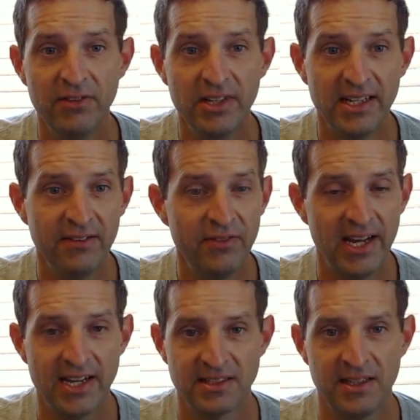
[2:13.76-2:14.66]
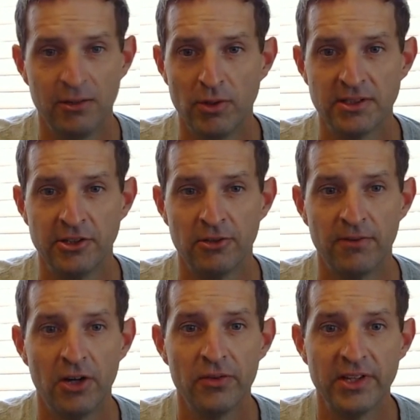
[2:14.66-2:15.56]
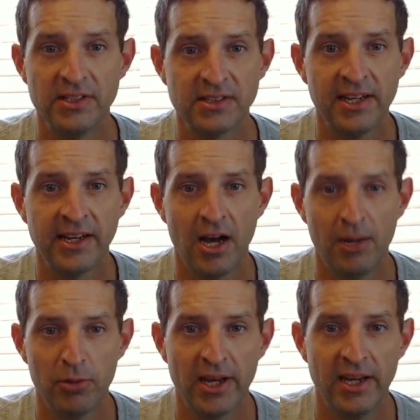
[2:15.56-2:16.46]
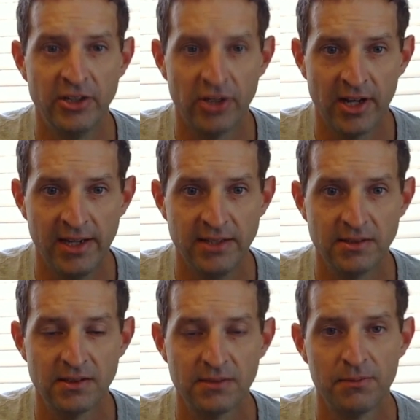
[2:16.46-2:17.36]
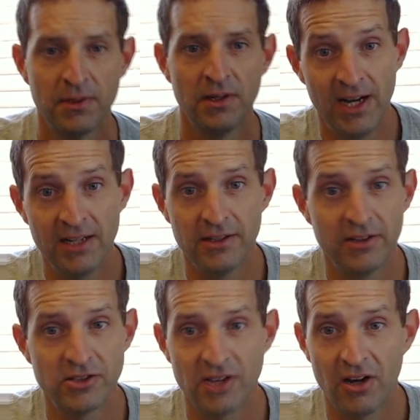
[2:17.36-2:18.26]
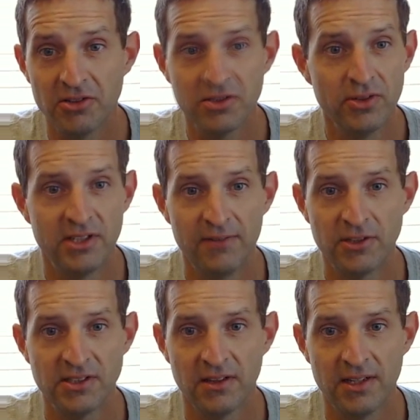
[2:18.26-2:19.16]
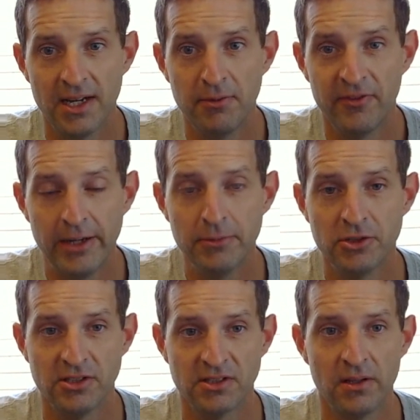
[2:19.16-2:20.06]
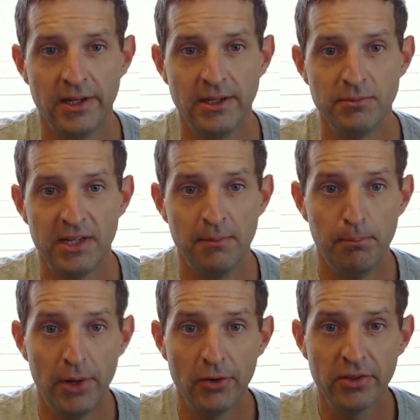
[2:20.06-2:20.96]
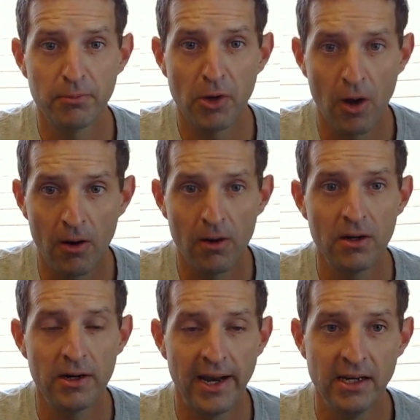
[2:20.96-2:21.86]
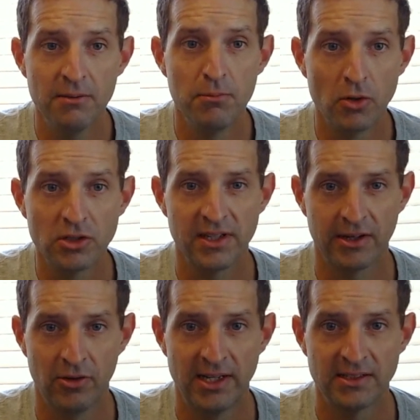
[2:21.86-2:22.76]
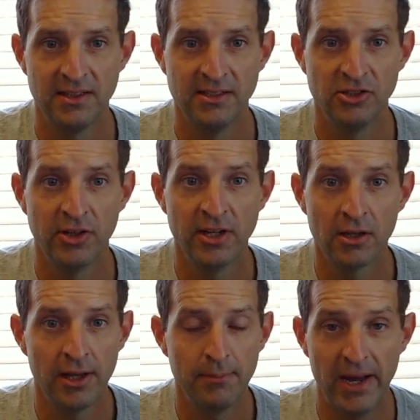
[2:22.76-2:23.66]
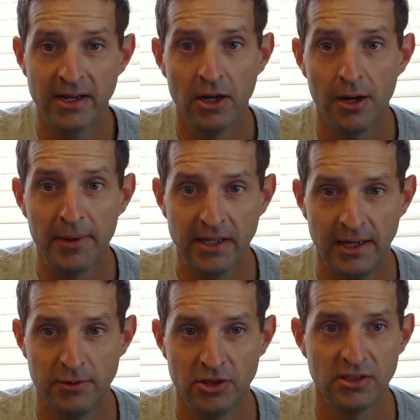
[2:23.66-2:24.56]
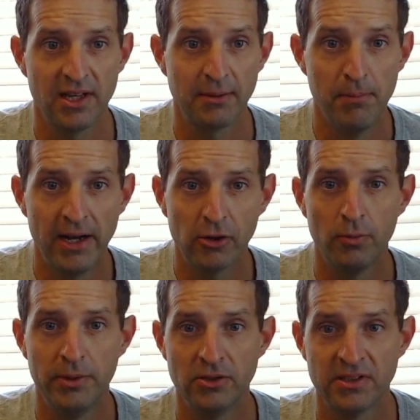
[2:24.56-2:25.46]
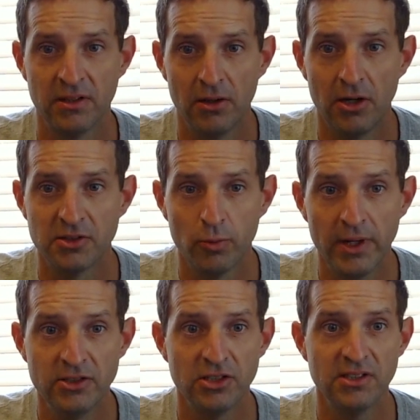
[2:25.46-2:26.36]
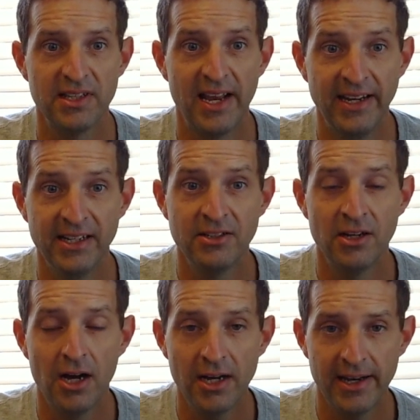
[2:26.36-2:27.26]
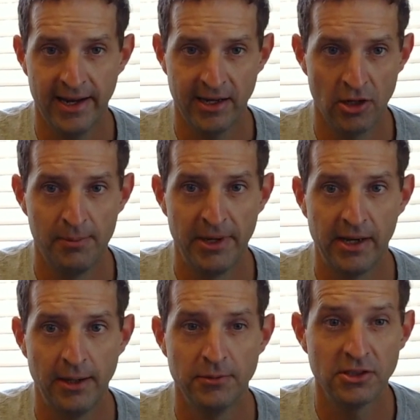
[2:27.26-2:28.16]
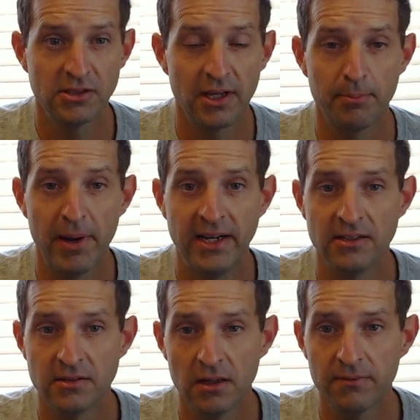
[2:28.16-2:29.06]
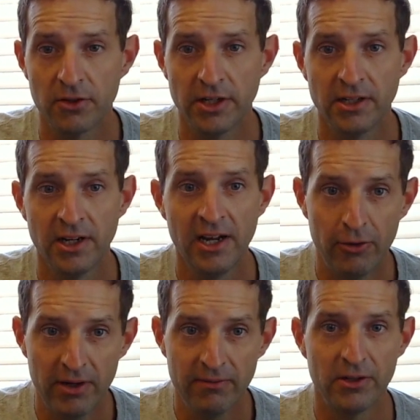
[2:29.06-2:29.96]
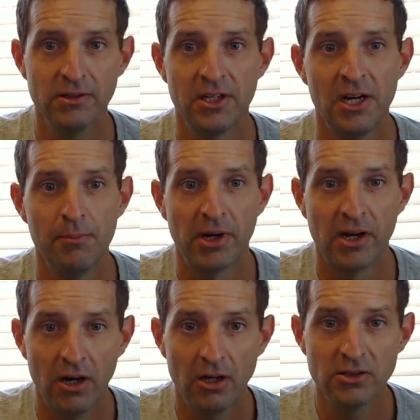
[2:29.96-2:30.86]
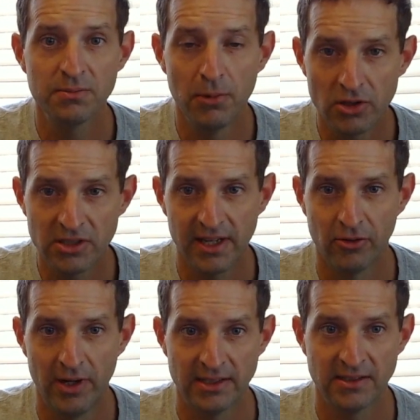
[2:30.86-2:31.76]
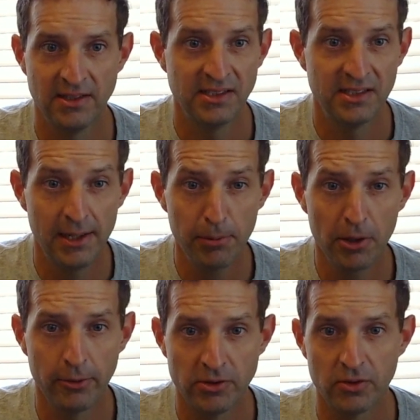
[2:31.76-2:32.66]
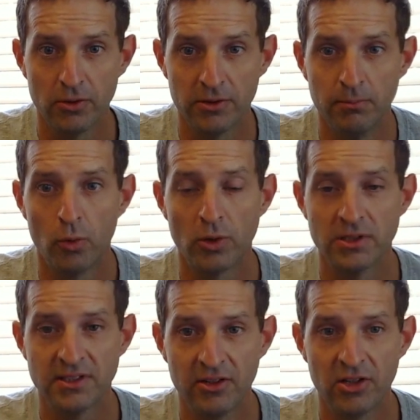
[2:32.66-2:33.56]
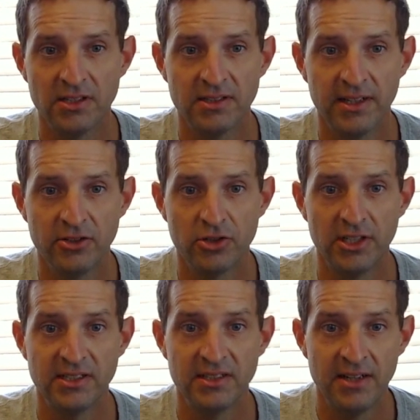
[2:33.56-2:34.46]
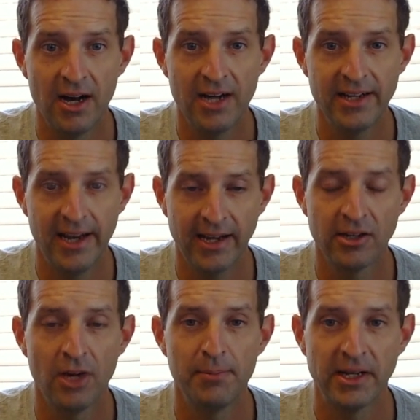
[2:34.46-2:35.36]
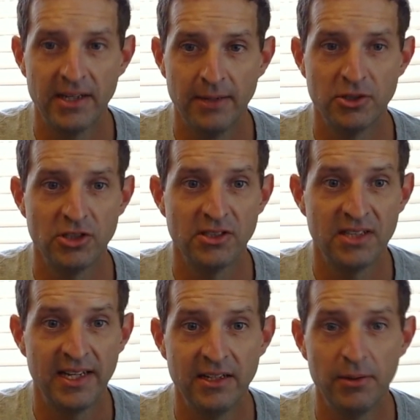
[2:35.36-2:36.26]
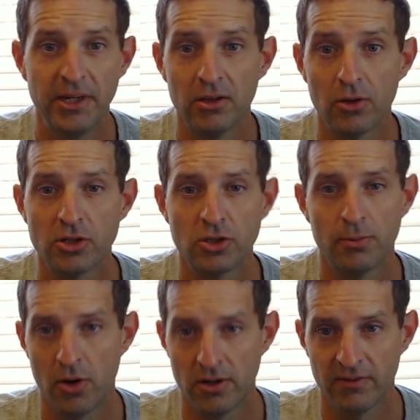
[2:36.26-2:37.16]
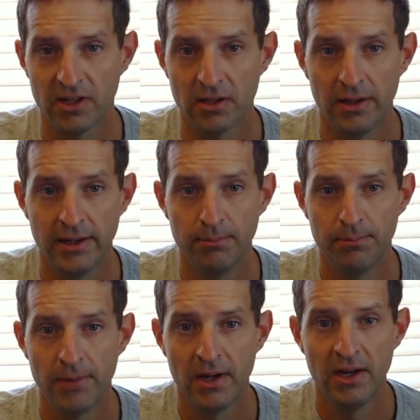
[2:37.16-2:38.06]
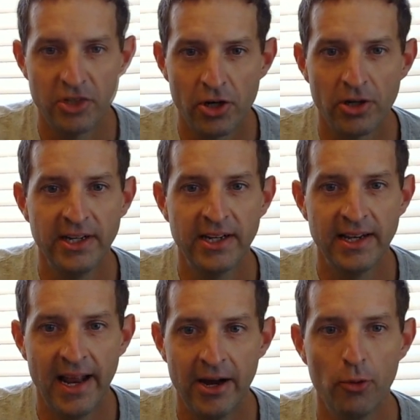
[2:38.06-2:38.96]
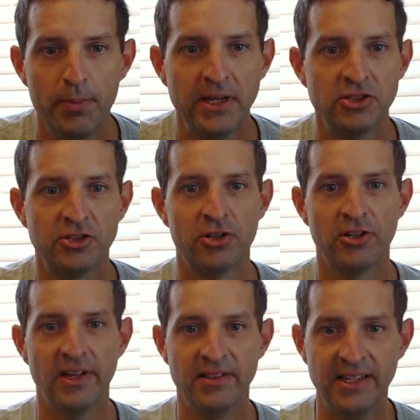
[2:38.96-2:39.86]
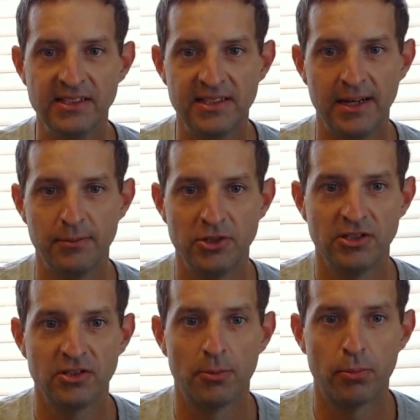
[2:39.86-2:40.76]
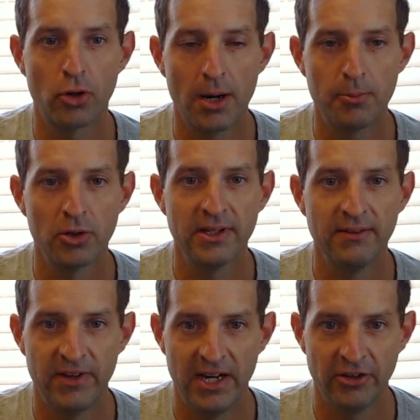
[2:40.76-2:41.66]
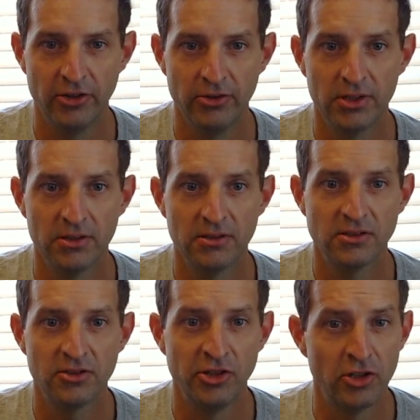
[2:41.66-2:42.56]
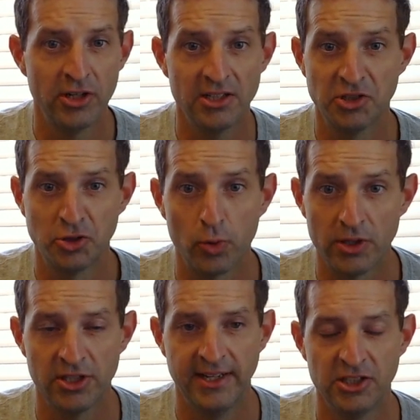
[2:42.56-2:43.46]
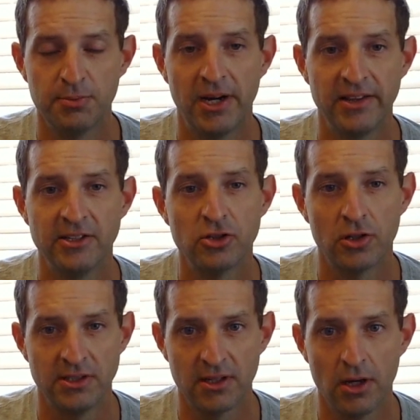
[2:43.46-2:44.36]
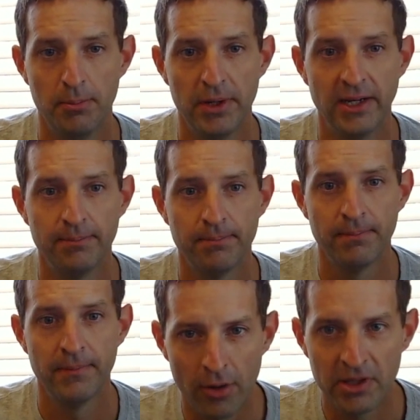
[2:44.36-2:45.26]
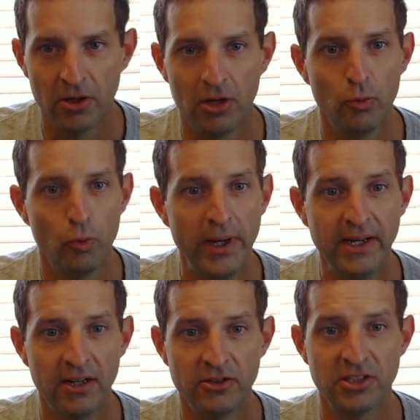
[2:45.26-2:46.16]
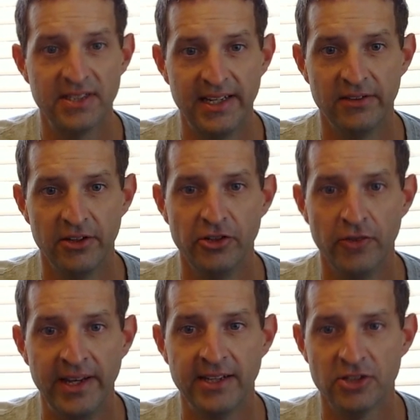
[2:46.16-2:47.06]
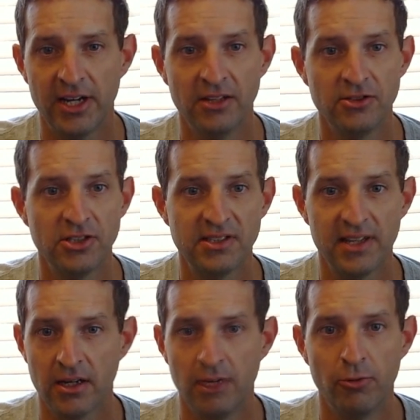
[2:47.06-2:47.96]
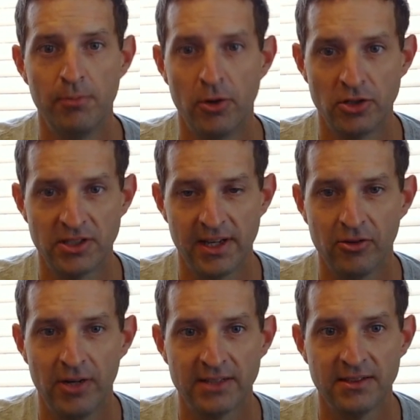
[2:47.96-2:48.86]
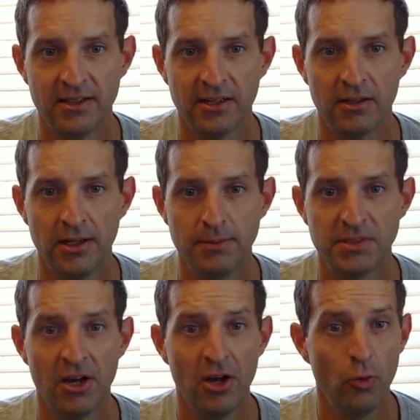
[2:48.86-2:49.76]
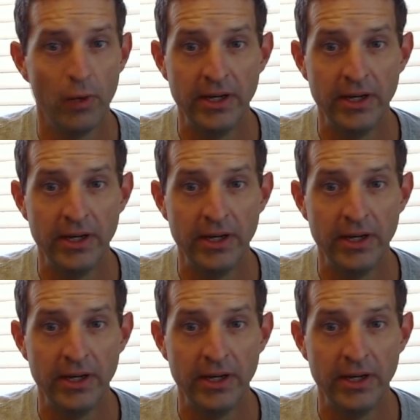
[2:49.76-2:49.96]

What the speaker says: Even if the accident wasn't your fault, this can complicate your case. And finally, there's also a difference in the type of damages claimed. In both car and motorcycle accidents, you can claim economic damages like medical bills and lost wages, and non-economic damages like pain and suffering. However, because motorcycle accidents typically result in more serious injuries, non-economic damages tend to be a larger part of the claim. An attorney can help ensure that these damages are properly valued, so you're not shortchanged by the insurance company. At Harman Law, we understand the unique challenges that come with motorcycle accident claims.